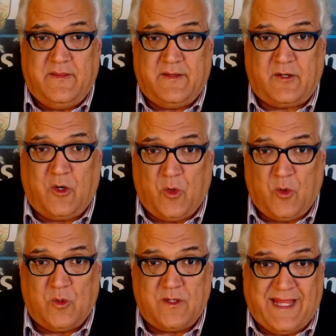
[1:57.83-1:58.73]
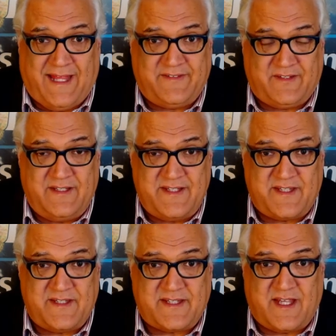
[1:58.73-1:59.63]
the coal gas
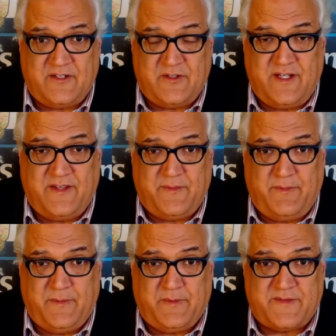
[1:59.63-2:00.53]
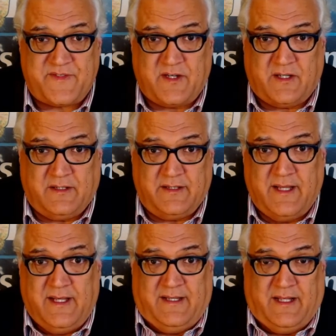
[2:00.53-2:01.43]
leases underneath the people of Scotland.